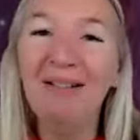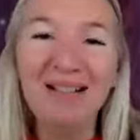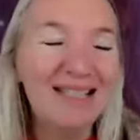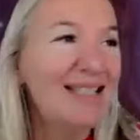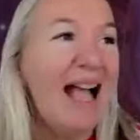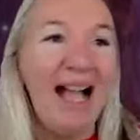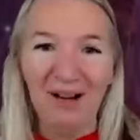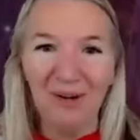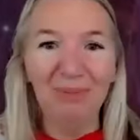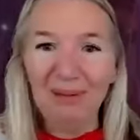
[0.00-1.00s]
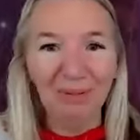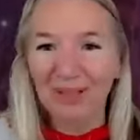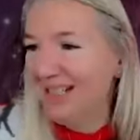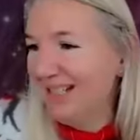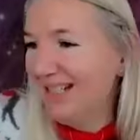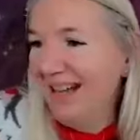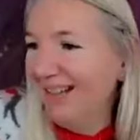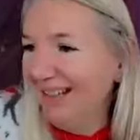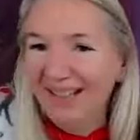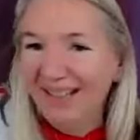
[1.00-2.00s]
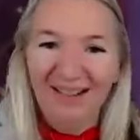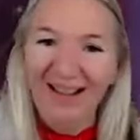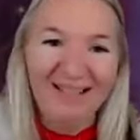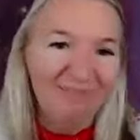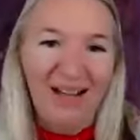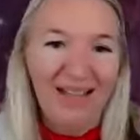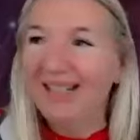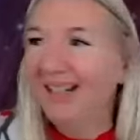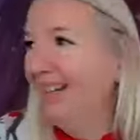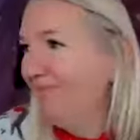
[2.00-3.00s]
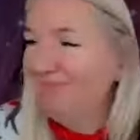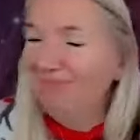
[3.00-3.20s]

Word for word: Whereas now people can just like, you know, like, I don't know,